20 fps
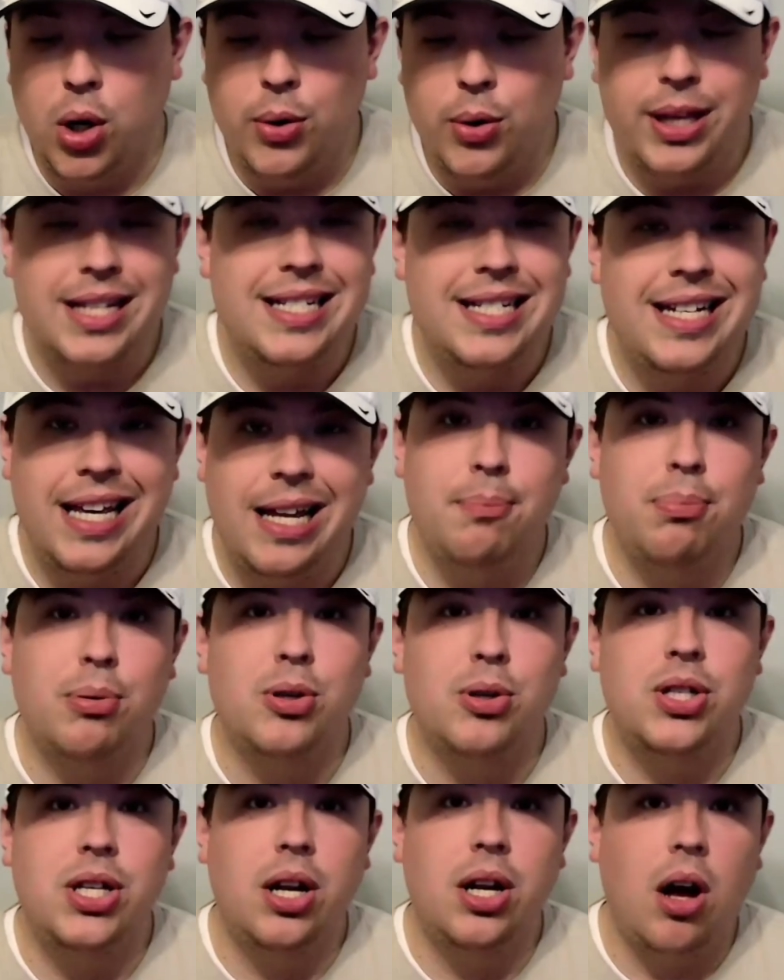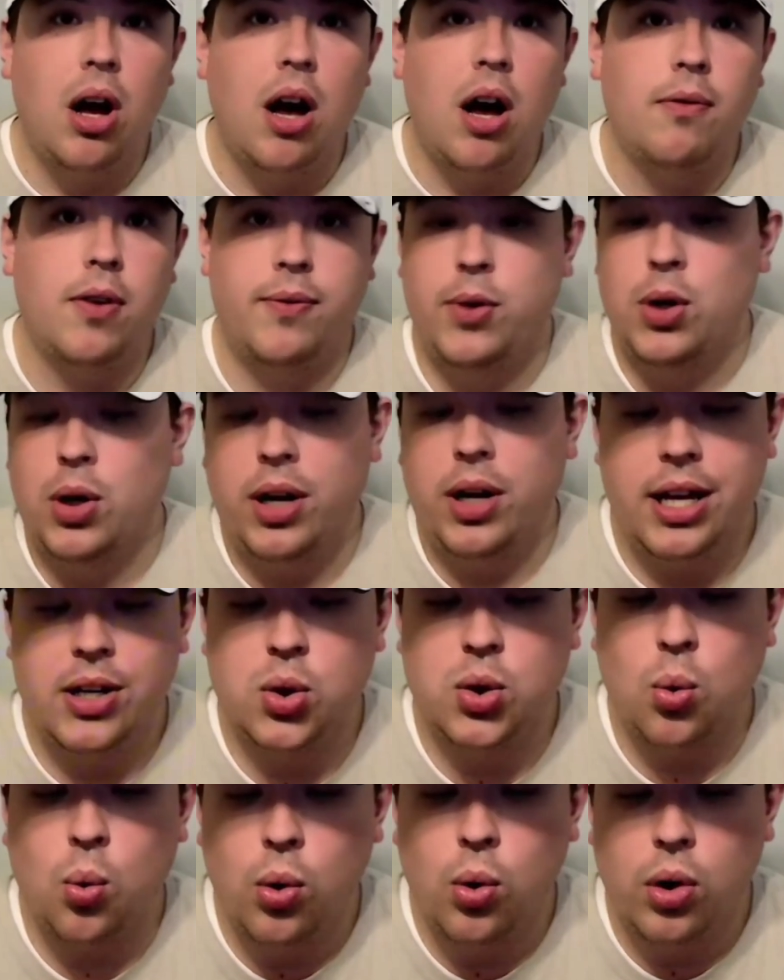Get 10% off of your next
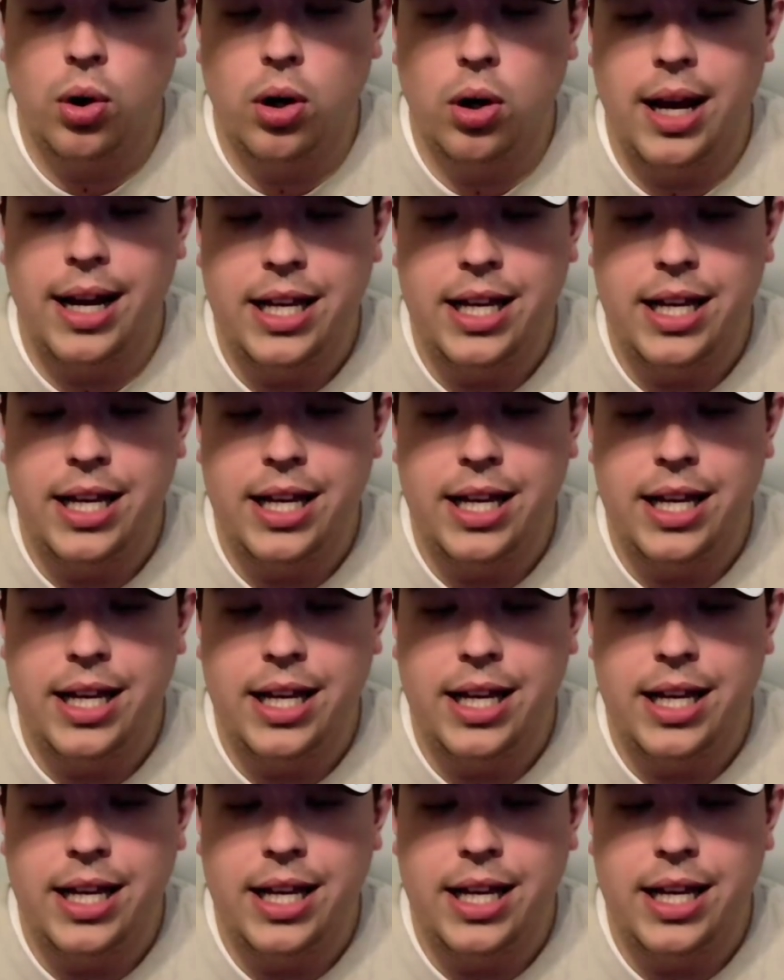order at